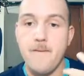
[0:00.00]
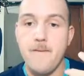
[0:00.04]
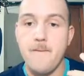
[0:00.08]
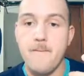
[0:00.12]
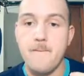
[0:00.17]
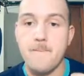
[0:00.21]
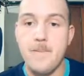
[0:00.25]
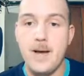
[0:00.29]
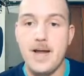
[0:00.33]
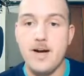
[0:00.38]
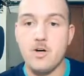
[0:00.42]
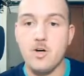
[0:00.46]

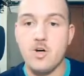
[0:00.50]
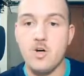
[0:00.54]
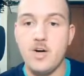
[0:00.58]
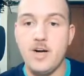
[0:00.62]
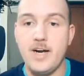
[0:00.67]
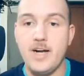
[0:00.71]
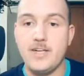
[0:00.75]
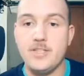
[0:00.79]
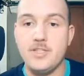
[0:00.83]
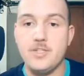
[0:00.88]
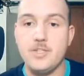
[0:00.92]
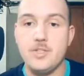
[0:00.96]

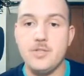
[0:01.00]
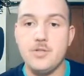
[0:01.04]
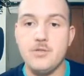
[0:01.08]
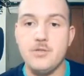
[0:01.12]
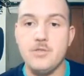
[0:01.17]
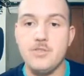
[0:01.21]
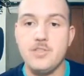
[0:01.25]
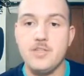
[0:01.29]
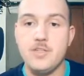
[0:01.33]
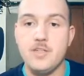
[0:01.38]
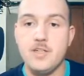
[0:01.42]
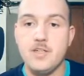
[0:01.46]
Battlecry,
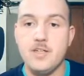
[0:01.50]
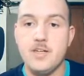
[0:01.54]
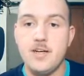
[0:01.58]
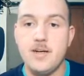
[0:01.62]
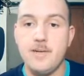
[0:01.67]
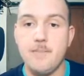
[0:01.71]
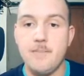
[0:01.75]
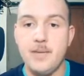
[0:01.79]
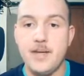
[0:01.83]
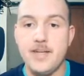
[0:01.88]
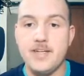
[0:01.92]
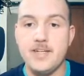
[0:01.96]
choose a
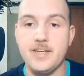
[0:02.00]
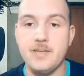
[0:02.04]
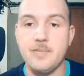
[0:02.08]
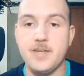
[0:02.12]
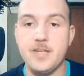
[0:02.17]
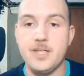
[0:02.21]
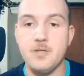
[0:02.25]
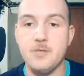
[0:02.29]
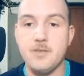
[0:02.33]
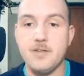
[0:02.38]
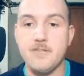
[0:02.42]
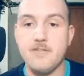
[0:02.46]
minion,
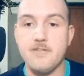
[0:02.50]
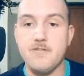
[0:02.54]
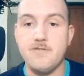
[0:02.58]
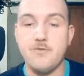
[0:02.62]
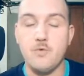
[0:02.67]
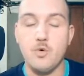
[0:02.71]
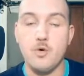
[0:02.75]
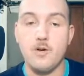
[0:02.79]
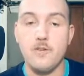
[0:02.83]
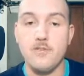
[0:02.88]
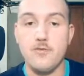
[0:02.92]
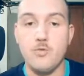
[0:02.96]
become a
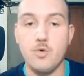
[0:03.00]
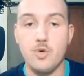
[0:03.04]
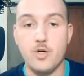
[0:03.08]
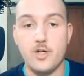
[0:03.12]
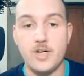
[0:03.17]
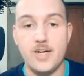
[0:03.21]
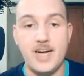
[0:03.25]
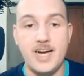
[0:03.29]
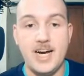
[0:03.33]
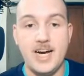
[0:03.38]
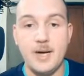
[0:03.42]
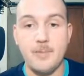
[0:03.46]
4/4
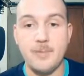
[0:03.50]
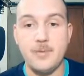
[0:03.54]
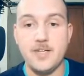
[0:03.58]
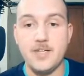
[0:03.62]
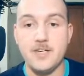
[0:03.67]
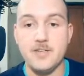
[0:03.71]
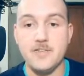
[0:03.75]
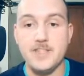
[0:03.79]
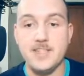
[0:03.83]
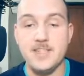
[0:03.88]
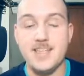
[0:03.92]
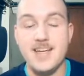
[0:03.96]
copy
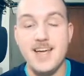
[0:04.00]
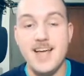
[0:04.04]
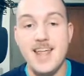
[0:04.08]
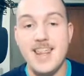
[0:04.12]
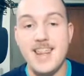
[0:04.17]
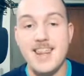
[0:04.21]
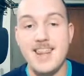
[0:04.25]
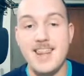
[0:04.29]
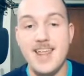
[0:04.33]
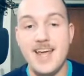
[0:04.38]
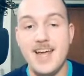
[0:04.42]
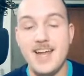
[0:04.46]
of it,
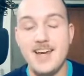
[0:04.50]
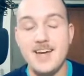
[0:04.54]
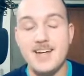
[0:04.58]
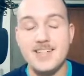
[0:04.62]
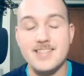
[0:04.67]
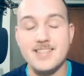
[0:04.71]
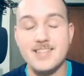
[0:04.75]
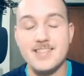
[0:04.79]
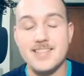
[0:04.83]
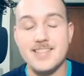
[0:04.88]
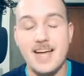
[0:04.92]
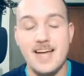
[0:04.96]
then
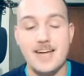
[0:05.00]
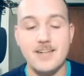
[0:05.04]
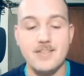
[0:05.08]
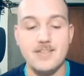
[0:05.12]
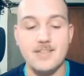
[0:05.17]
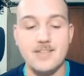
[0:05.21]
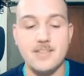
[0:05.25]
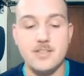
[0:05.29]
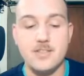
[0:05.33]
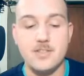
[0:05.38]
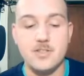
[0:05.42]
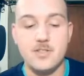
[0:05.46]
silence it.